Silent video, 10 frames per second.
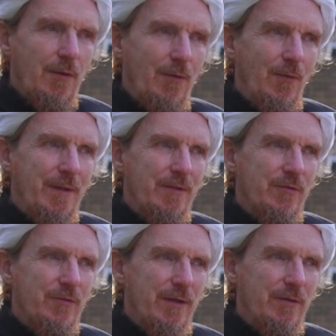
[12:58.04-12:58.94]
Always
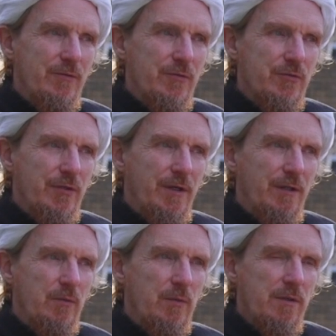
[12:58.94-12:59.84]
surround the
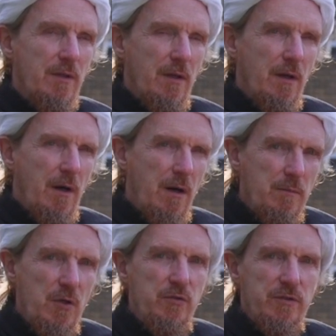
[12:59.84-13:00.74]
child with
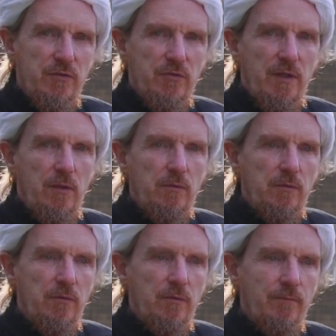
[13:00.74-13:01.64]
harmonious
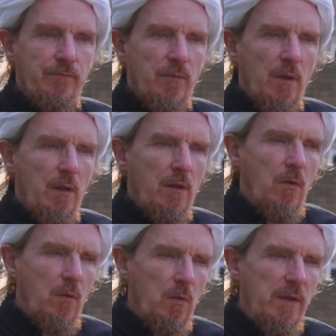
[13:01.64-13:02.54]
sounds.
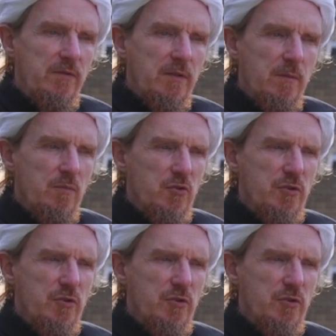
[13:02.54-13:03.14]
Always keep the